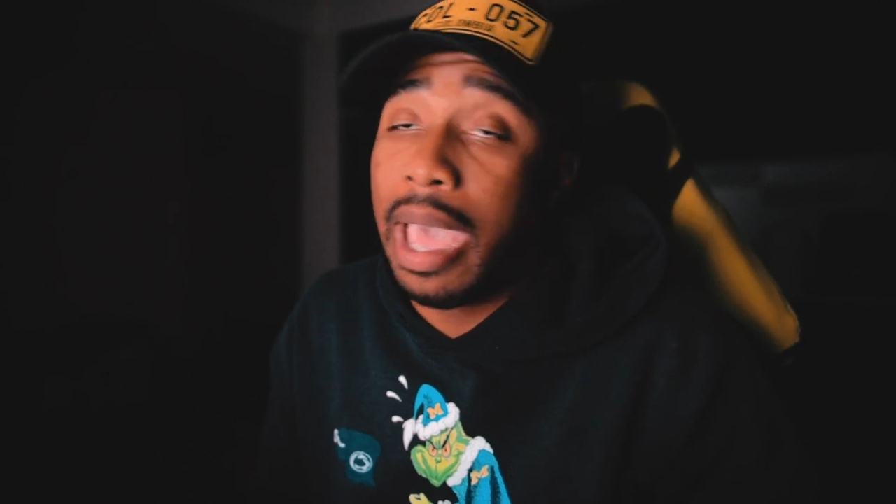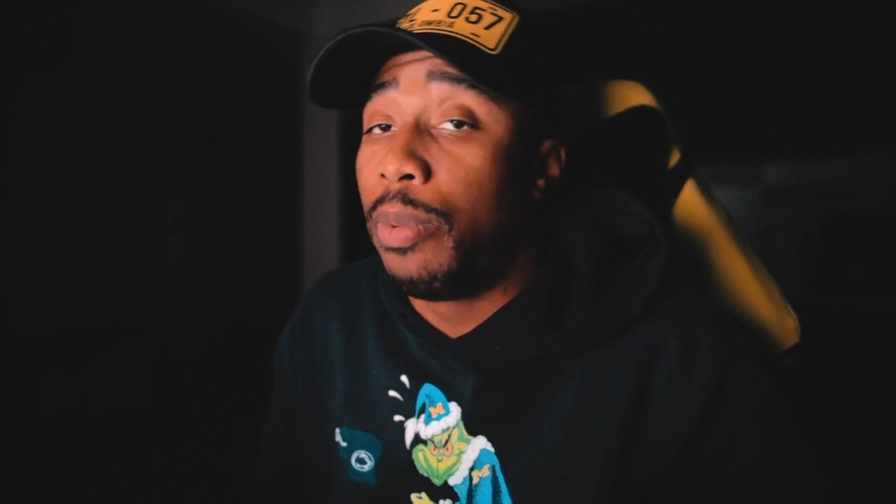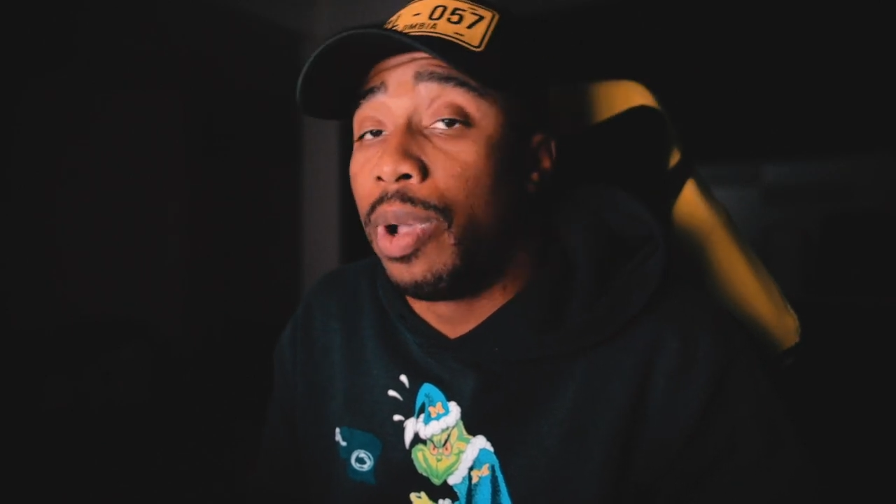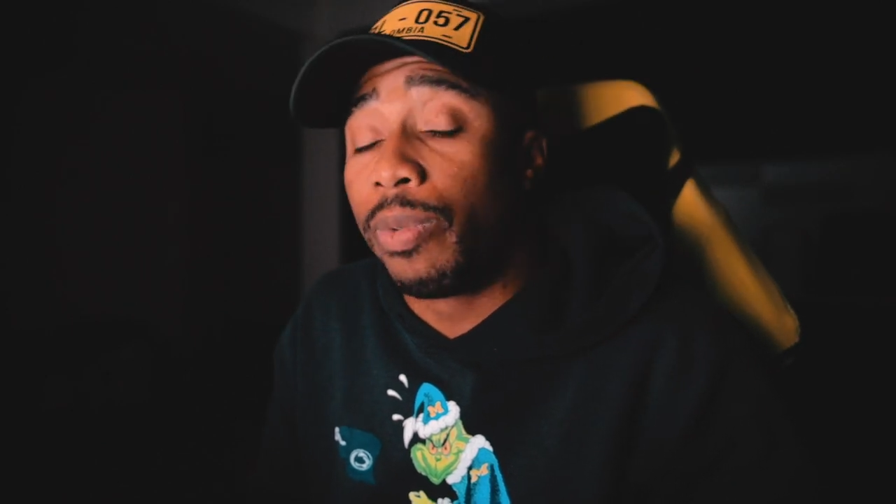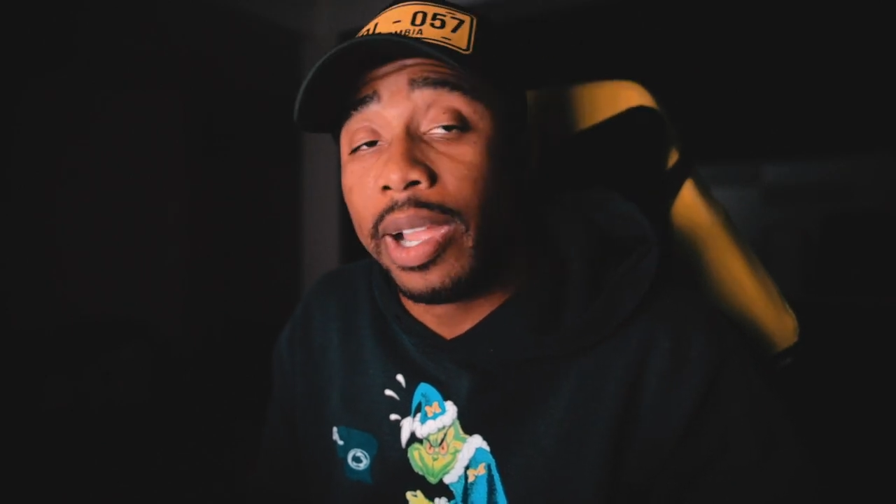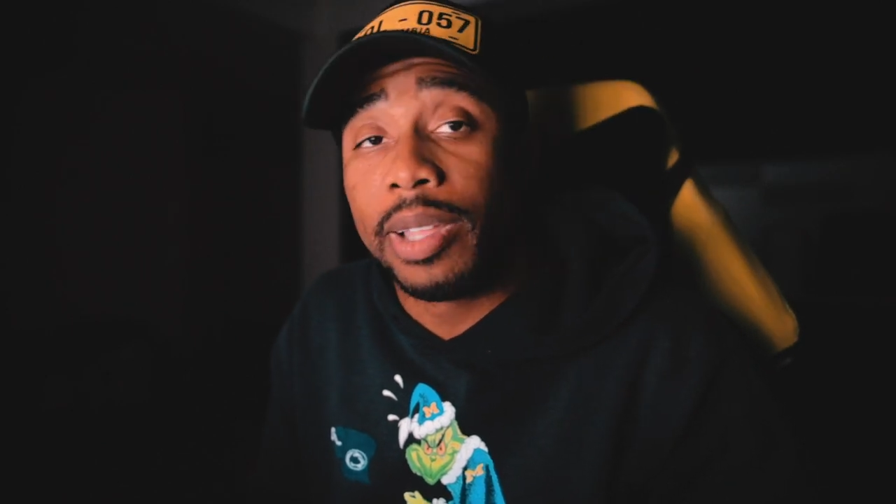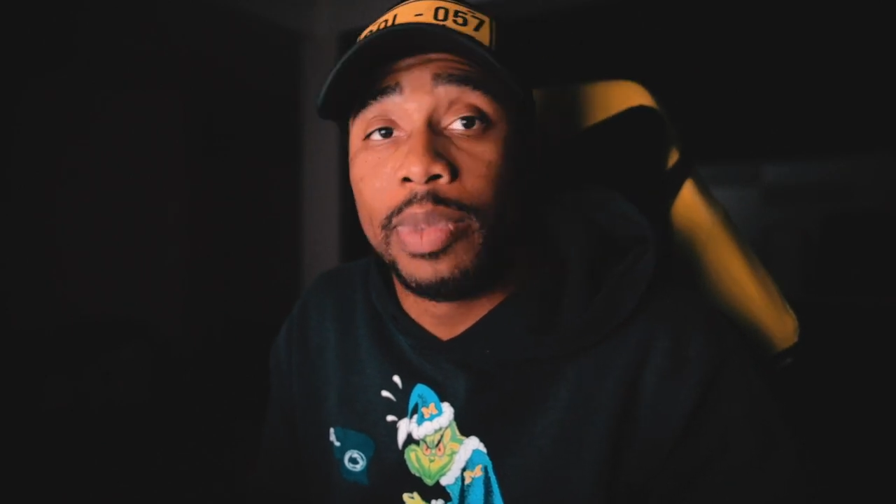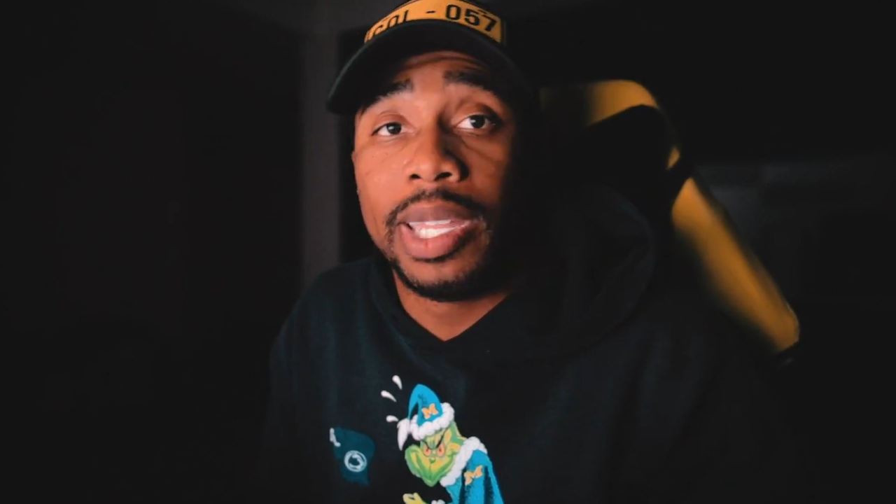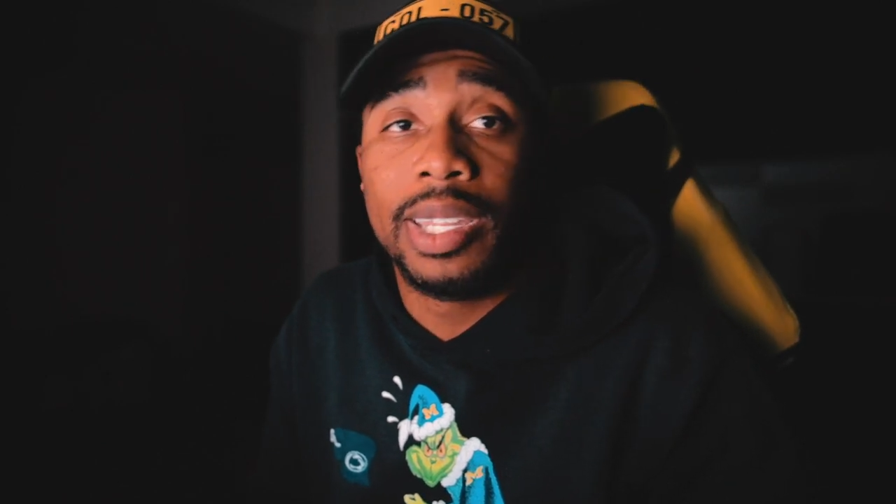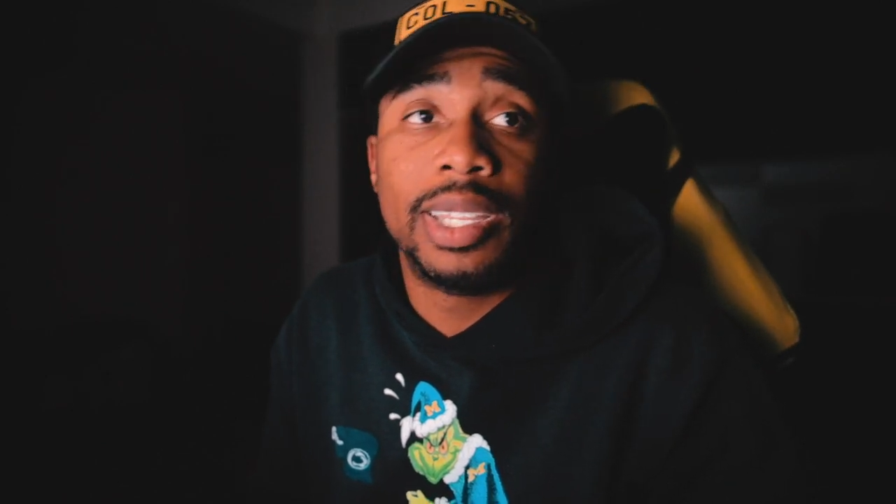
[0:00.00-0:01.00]
I wouldn't
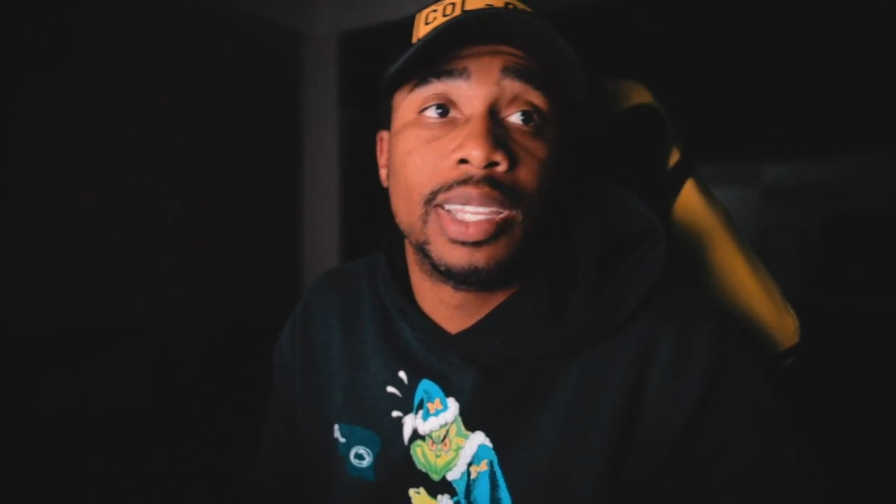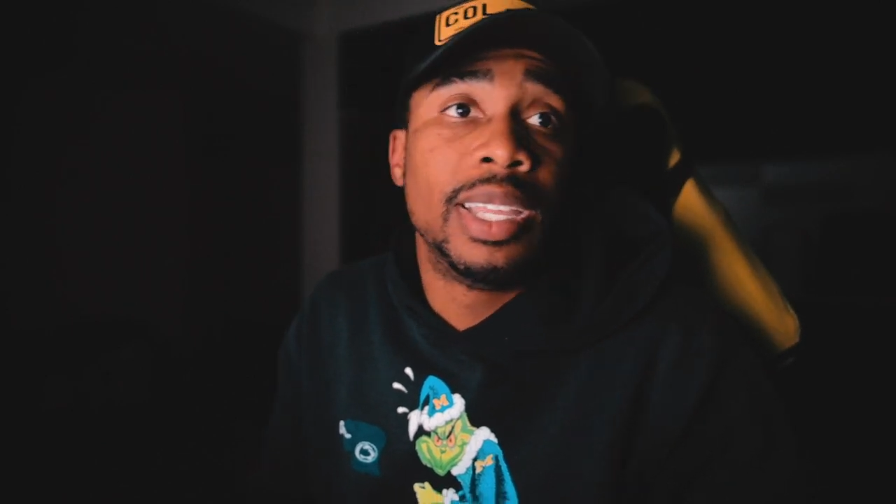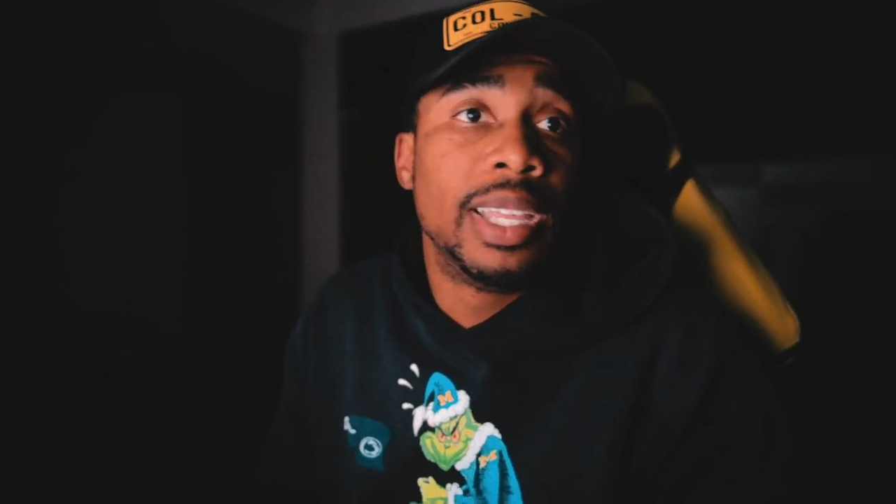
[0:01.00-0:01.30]
recommend it.